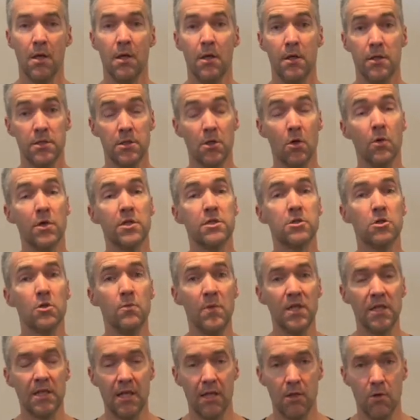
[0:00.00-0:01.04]
So
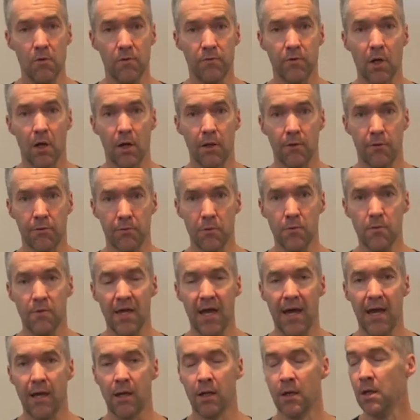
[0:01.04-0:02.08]
assuming that you have gone through
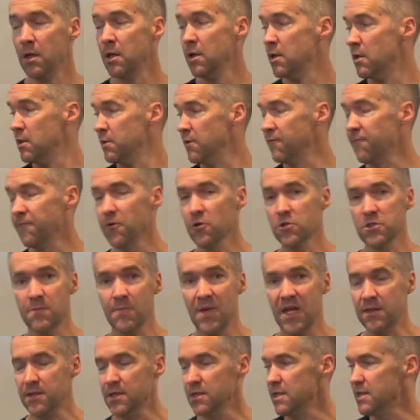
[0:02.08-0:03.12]
that, the first
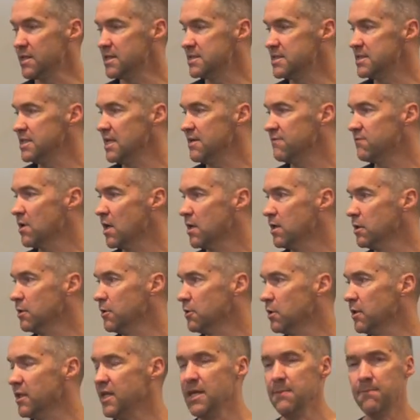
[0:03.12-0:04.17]
method, you can see I've got a
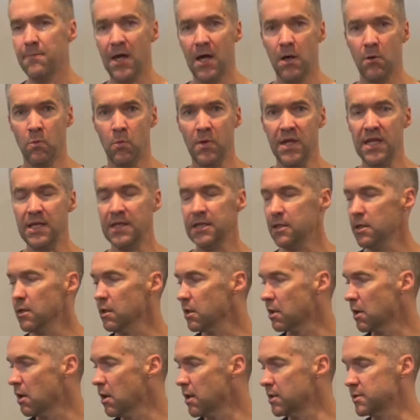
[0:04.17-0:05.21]
little 8-pound weight
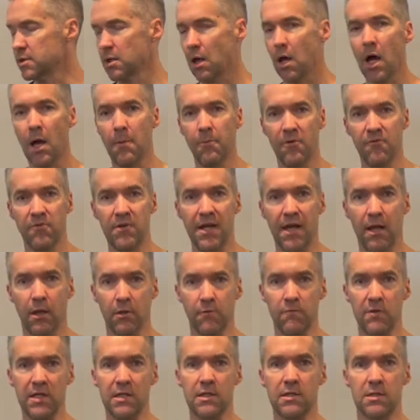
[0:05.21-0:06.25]
here on top of an
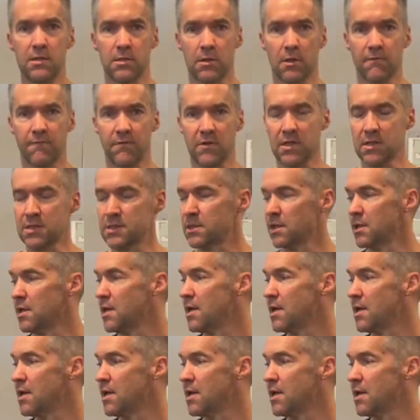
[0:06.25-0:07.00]
elevated surface.